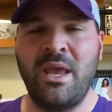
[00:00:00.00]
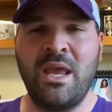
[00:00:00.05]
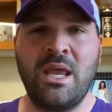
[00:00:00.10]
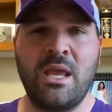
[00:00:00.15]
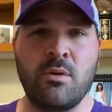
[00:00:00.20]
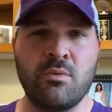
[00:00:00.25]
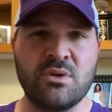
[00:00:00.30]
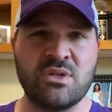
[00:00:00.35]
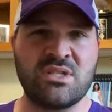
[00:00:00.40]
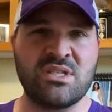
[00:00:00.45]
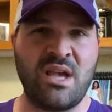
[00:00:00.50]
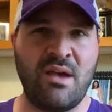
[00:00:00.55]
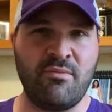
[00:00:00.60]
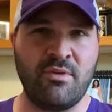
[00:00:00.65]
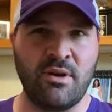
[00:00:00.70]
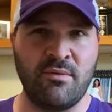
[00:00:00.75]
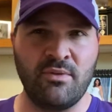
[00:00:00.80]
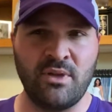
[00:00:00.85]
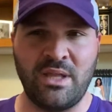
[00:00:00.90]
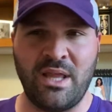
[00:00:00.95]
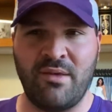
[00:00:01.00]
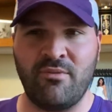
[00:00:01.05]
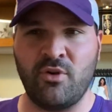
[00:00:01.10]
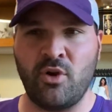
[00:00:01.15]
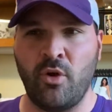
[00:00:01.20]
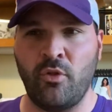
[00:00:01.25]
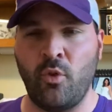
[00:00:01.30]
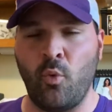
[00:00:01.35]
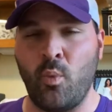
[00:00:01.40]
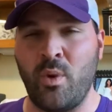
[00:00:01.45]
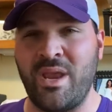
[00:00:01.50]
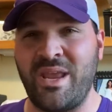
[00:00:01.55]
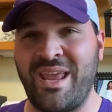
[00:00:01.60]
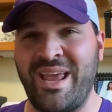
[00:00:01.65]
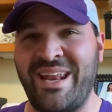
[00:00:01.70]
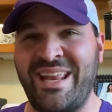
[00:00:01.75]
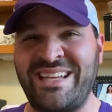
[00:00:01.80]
He was 7 of 11 on the weekend,